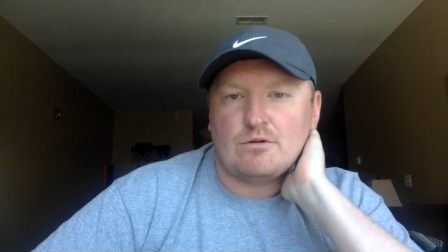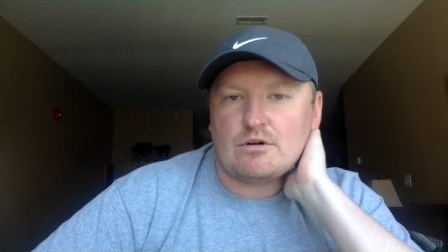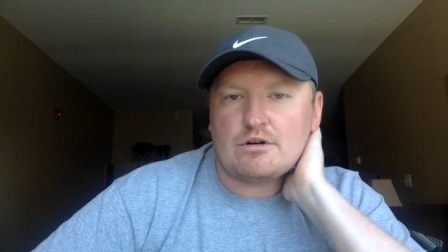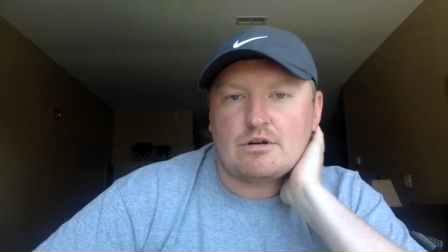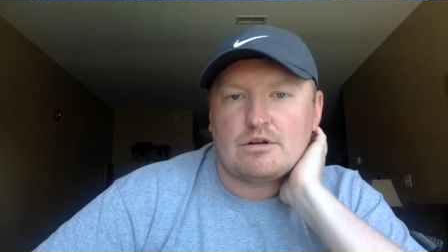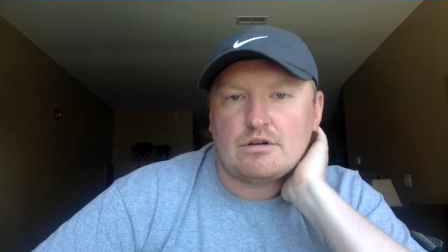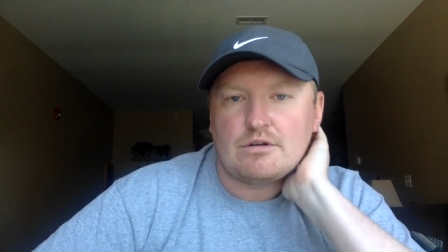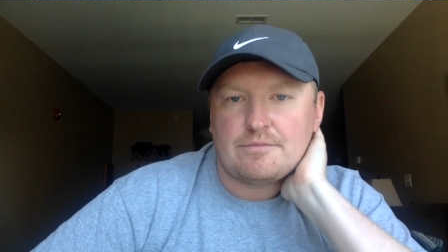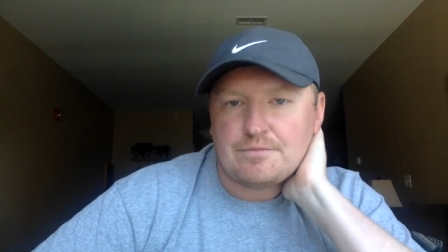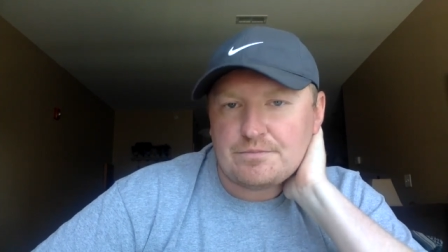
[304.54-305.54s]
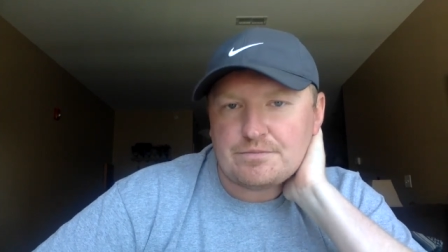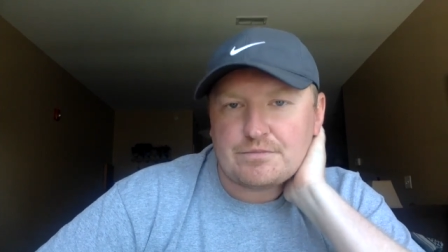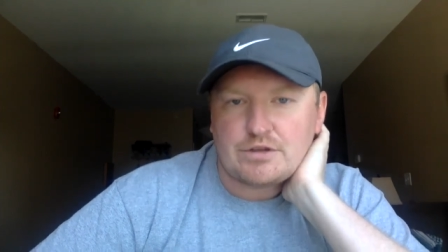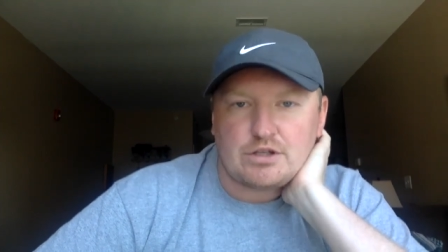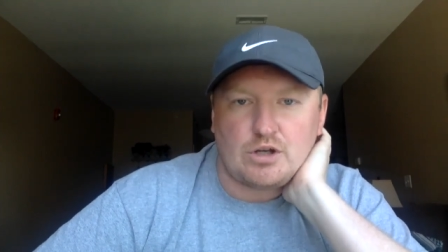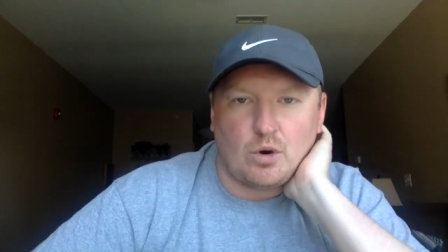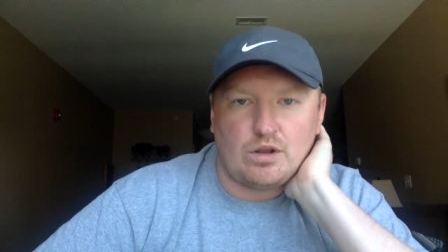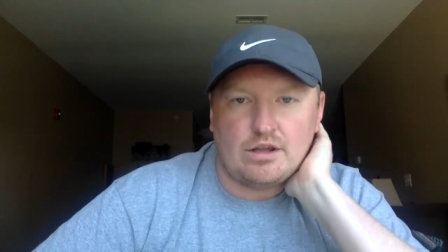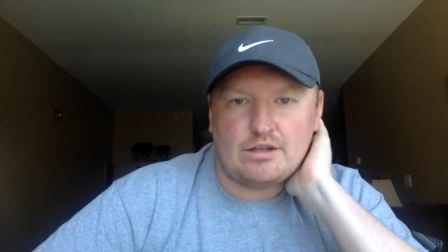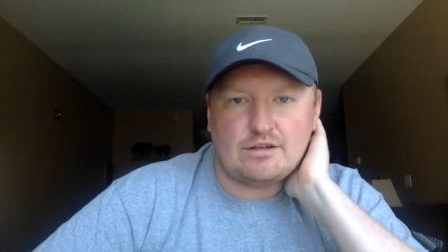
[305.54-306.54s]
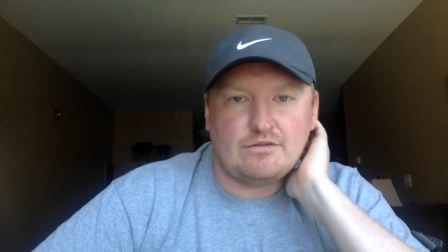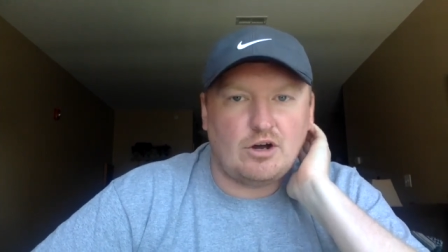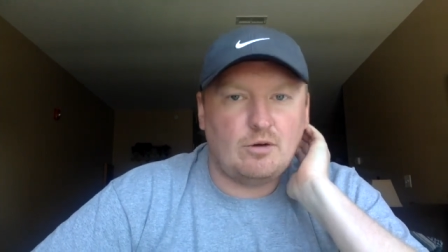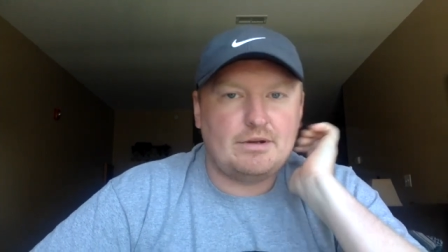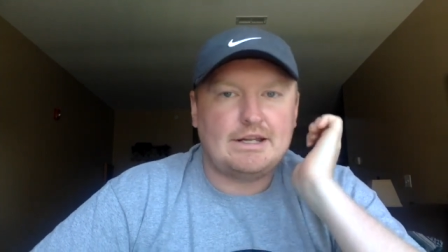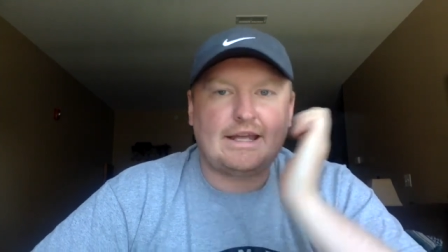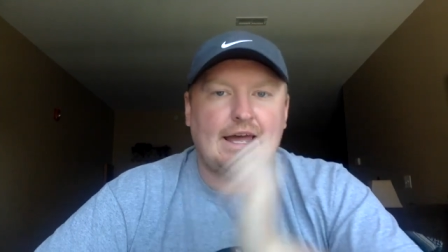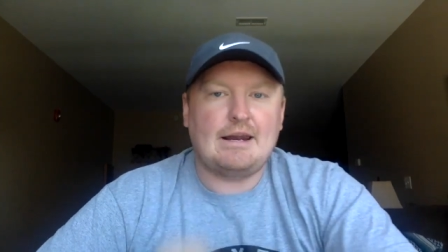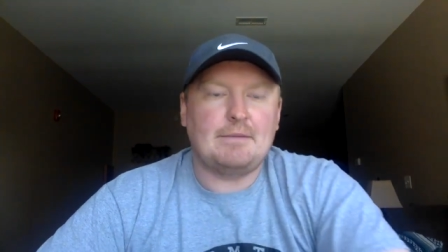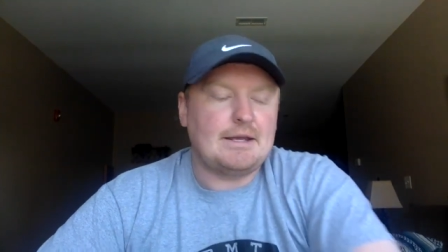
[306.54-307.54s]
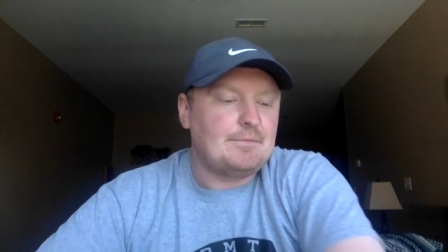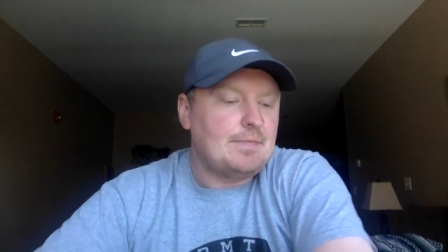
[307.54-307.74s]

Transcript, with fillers: four going to the Development Academy.